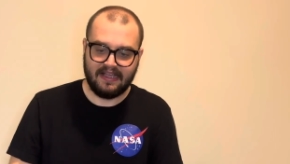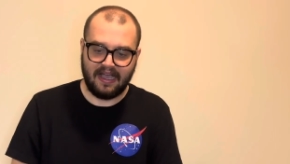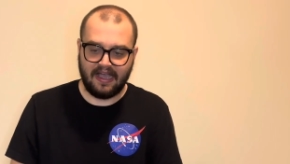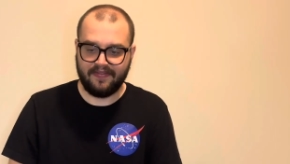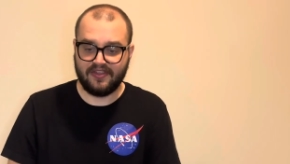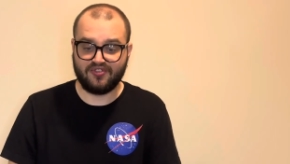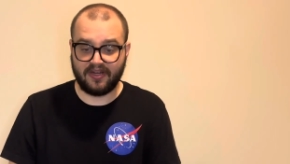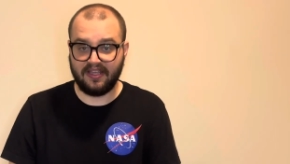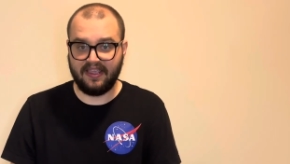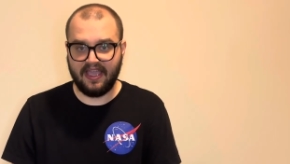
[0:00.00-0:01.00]
uh, the
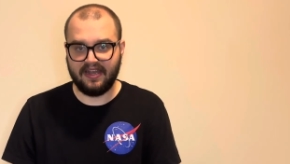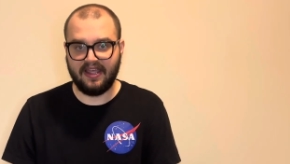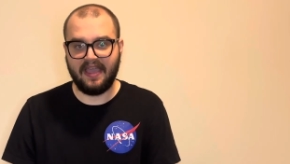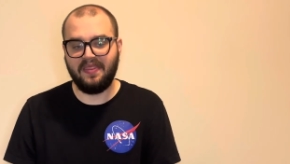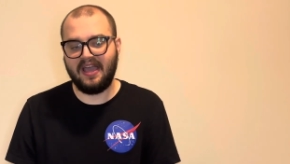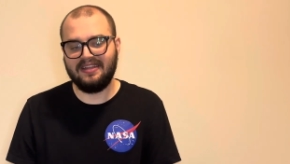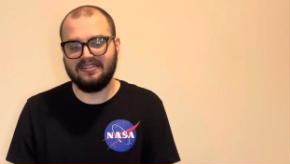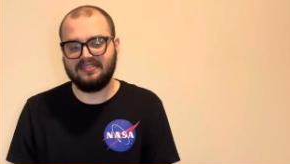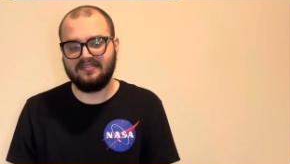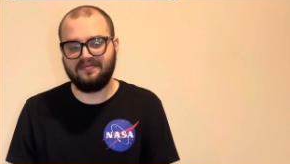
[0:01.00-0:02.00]
trick again. And that
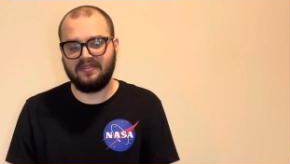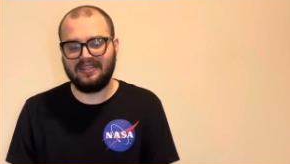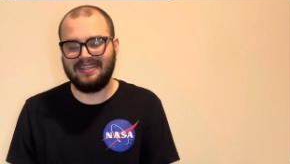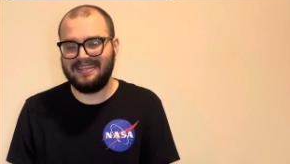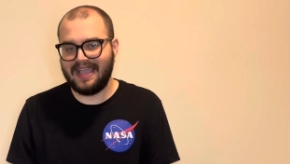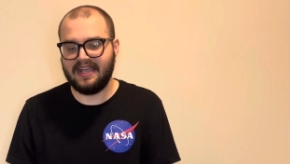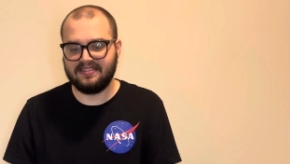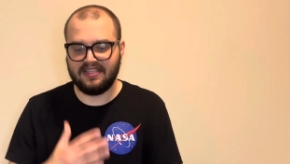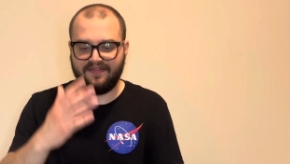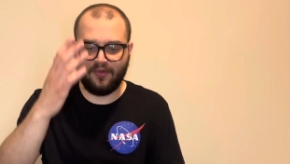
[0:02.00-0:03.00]
is,
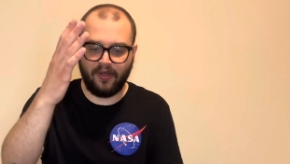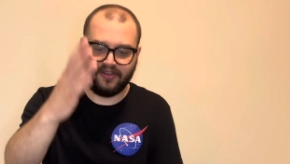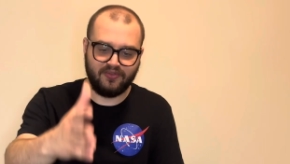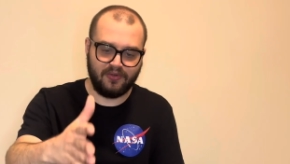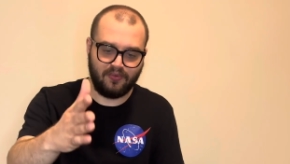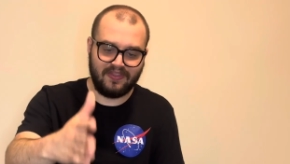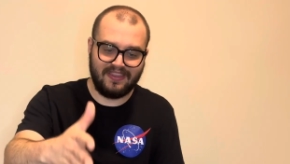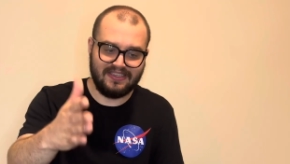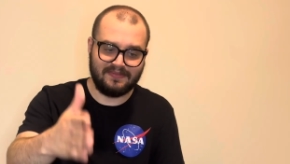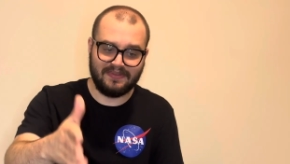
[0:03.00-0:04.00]
yes, if you want to do it with
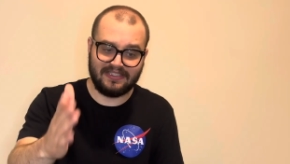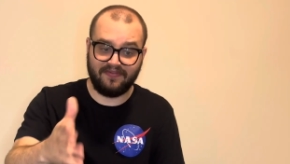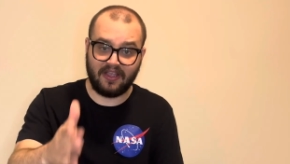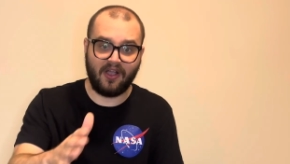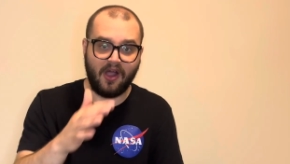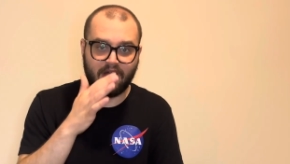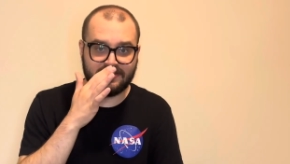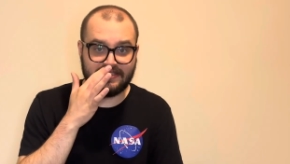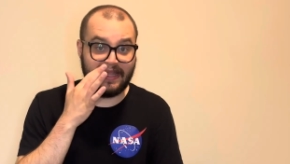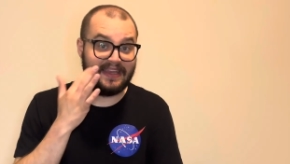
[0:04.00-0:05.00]
these specific
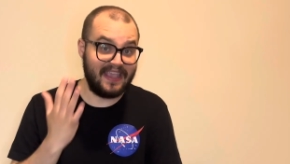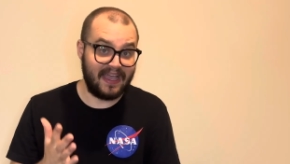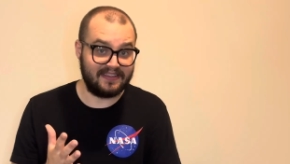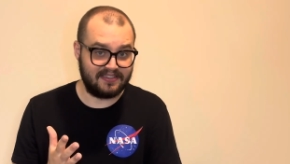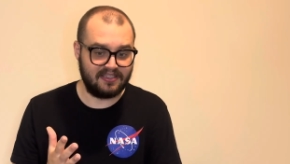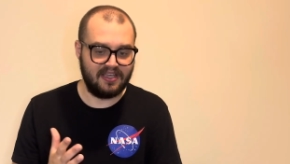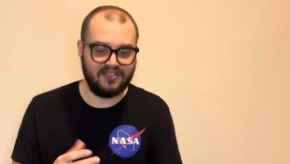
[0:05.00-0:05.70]
cards, then yes.